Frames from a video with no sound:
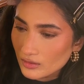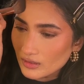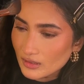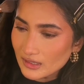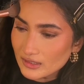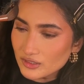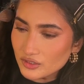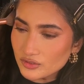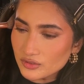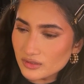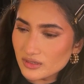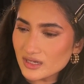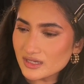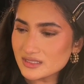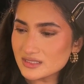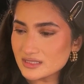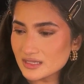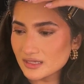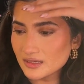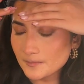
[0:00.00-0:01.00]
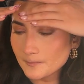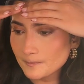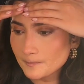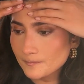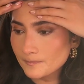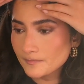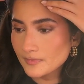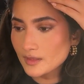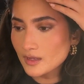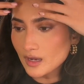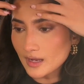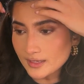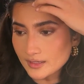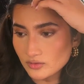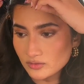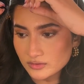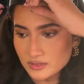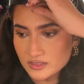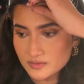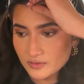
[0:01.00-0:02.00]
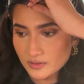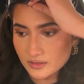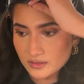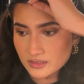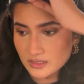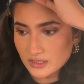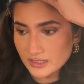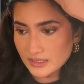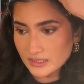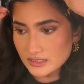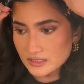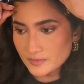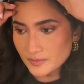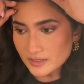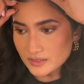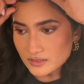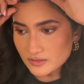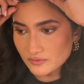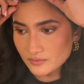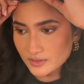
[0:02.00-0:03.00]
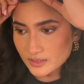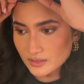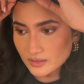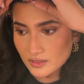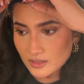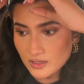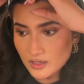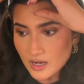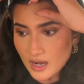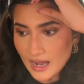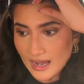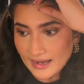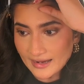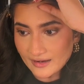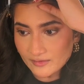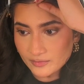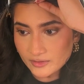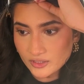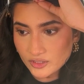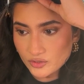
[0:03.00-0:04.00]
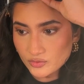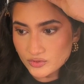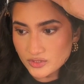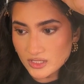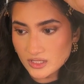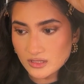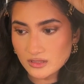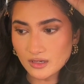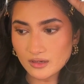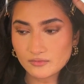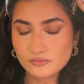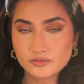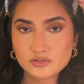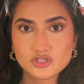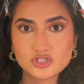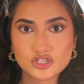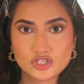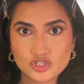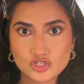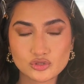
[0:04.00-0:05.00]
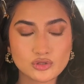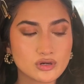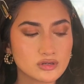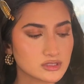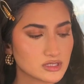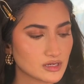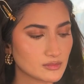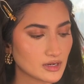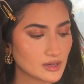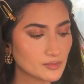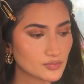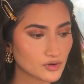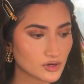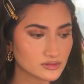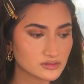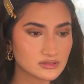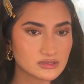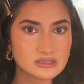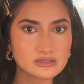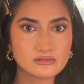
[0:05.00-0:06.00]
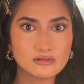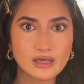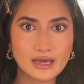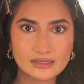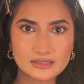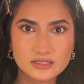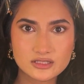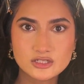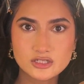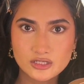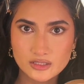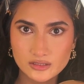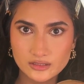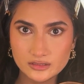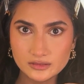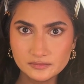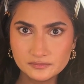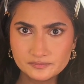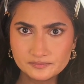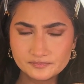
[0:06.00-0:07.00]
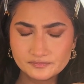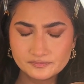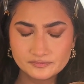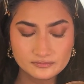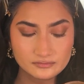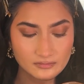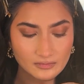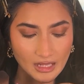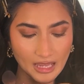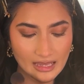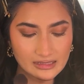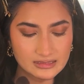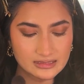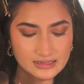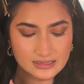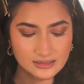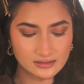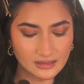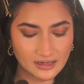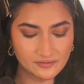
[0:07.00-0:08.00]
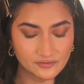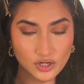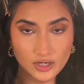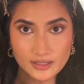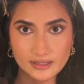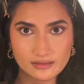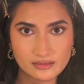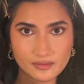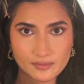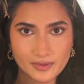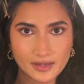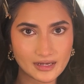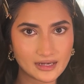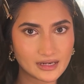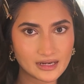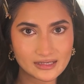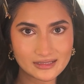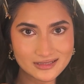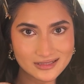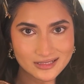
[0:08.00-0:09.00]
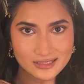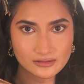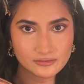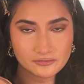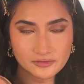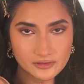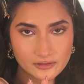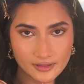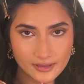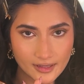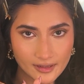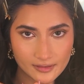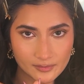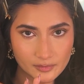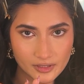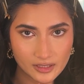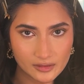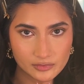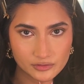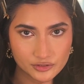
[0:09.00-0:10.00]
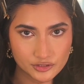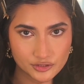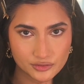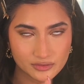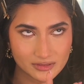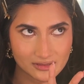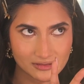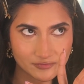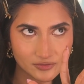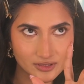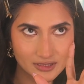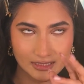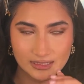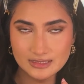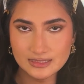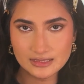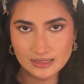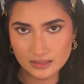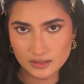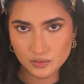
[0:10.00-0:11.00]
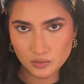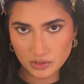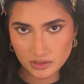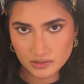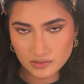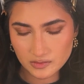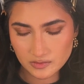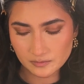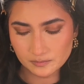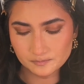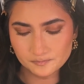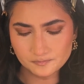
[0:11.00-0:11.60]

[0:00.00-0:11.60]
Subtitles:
And you know guys, like, I know these products are like expensive, but I have been using them for such a long time. I brought this last year and still have not hit the pan, and I still feel like I'll be able to use them for next 6 months.